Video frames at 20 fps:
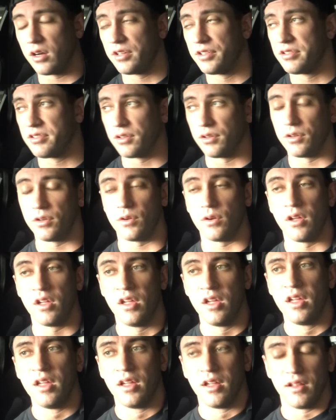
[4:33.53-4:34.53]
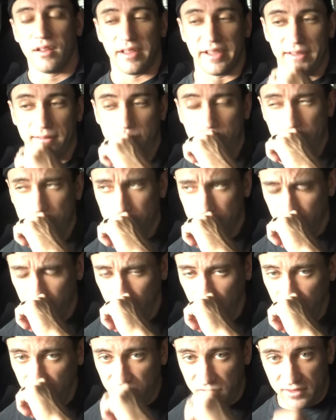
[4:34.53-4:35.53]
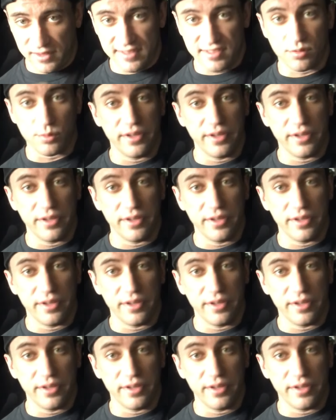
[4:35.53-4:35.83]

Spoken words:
So like this